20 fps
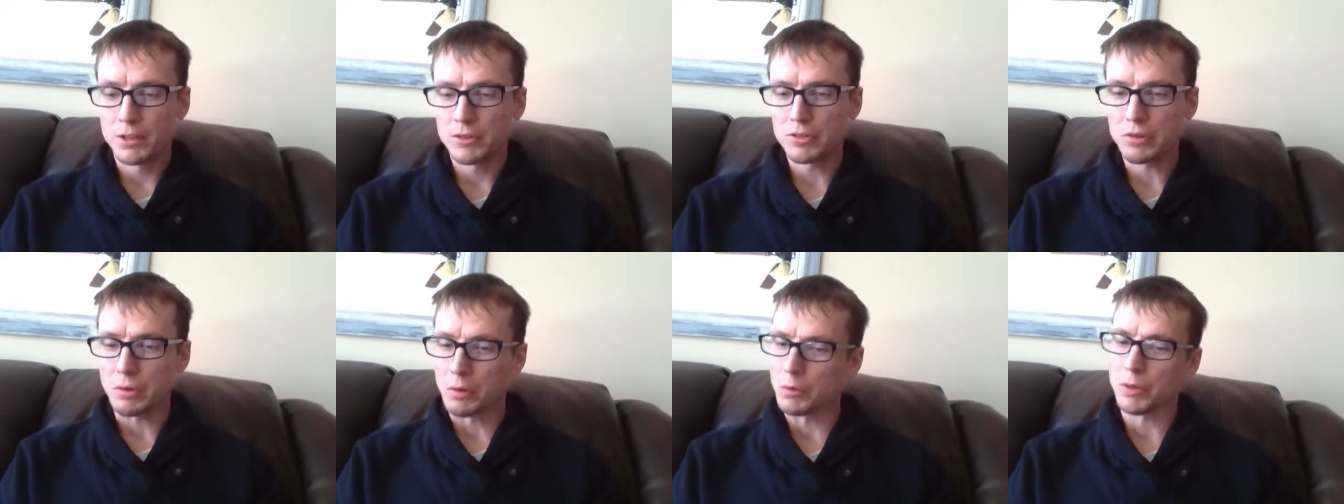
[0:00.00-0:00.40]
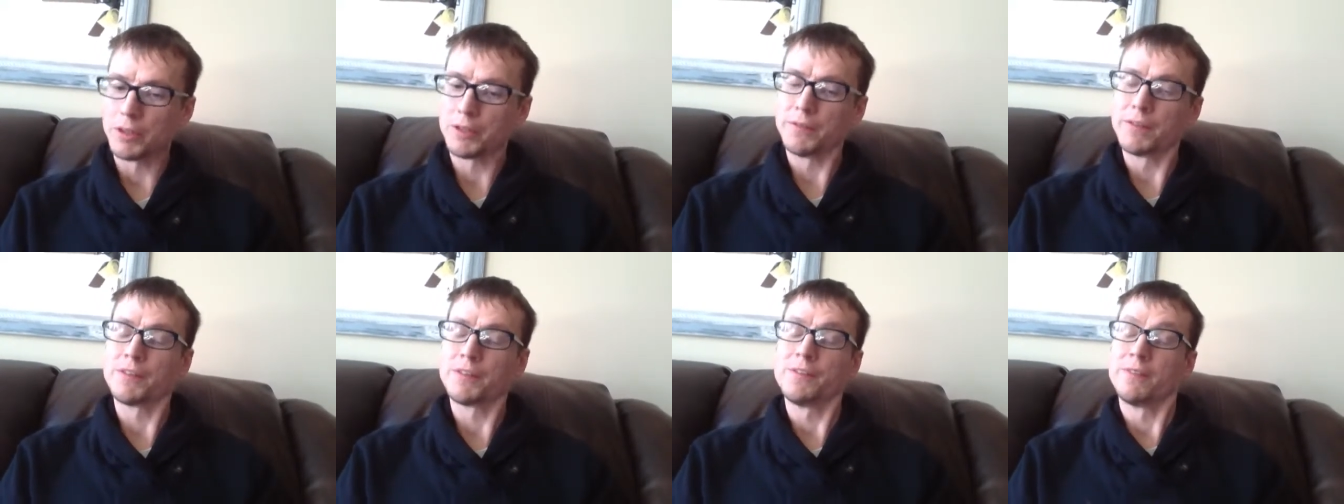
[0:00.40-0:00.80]
So what
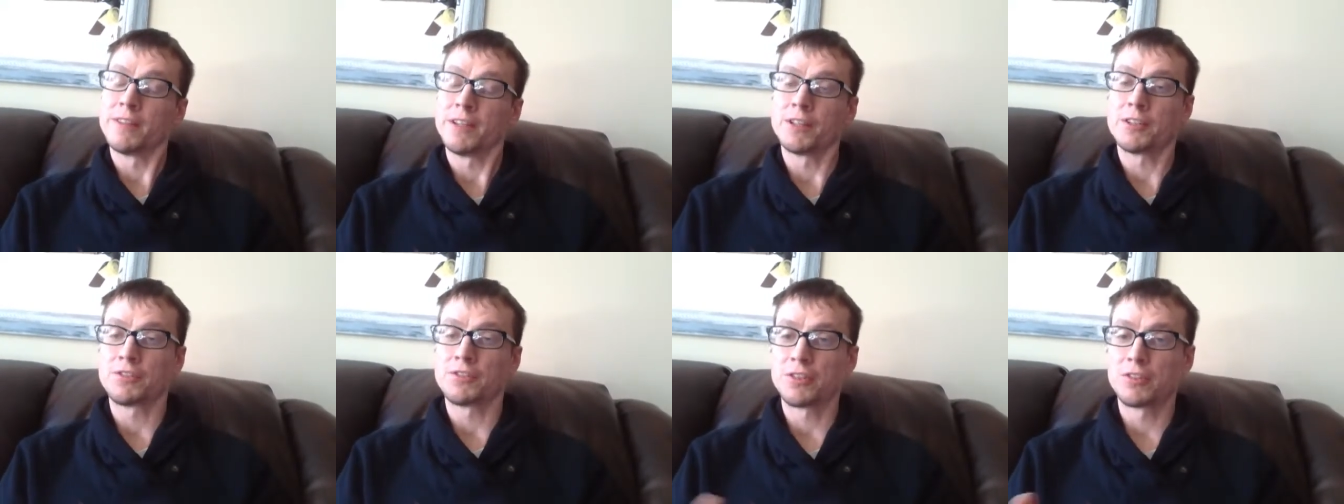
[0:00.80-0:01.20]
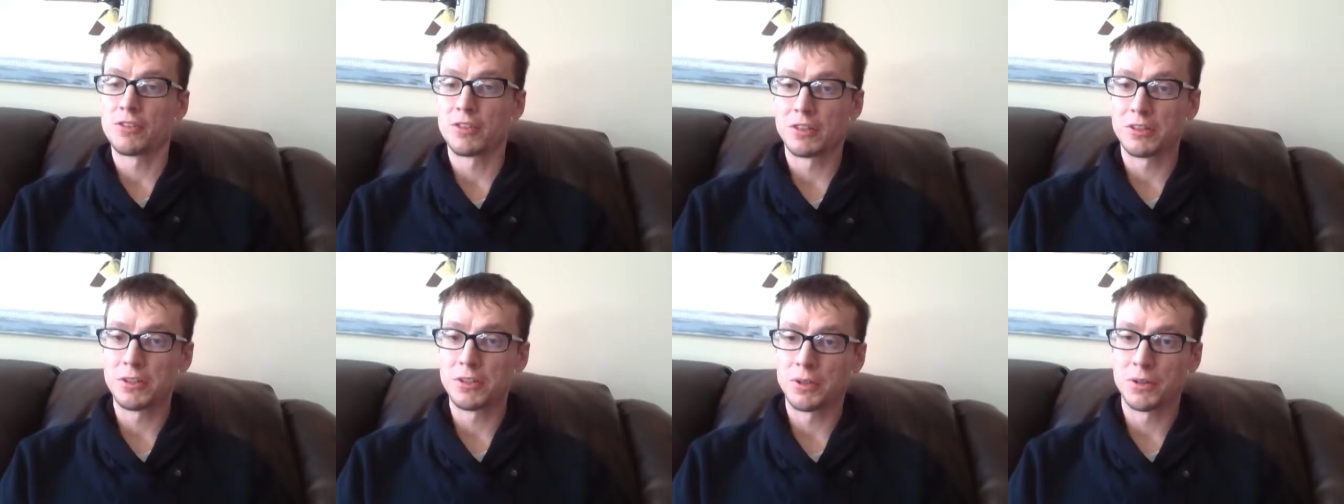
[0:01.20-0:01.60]
they're
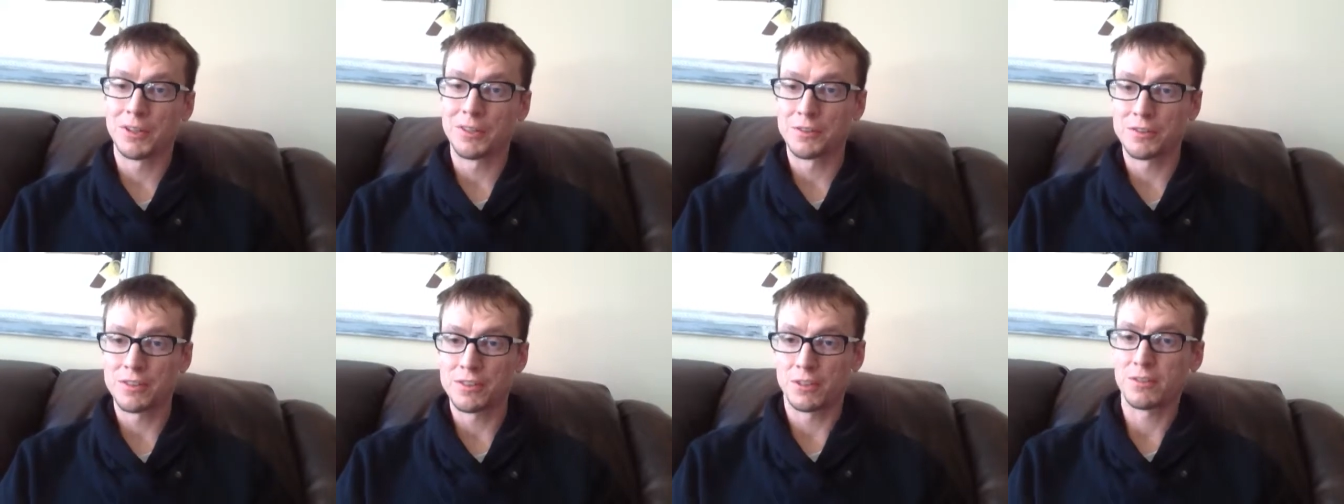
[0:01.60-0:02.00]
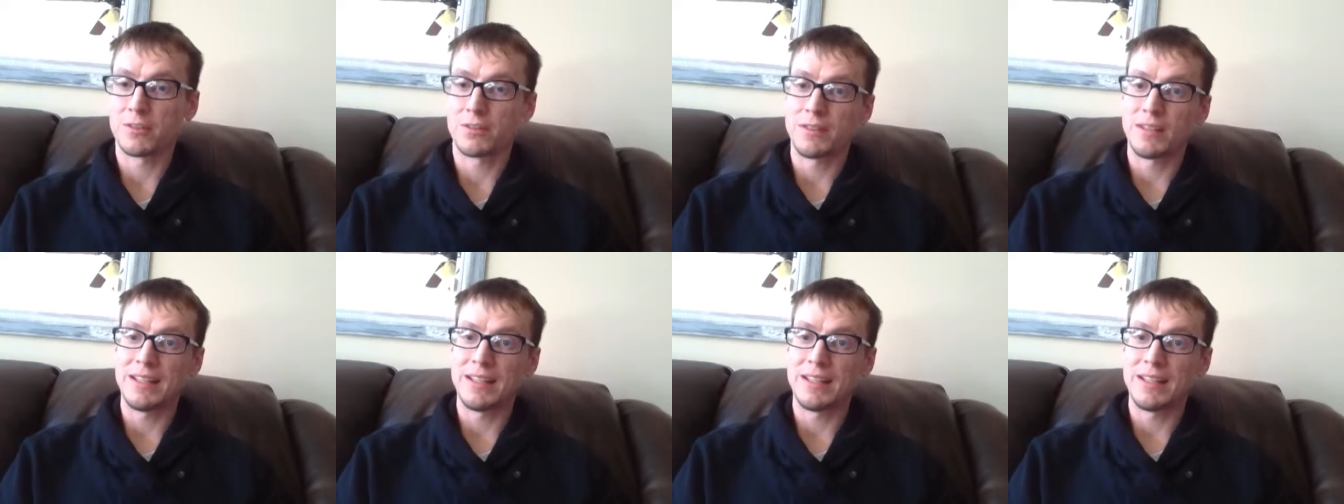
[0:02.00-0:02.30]
essentially doing is they're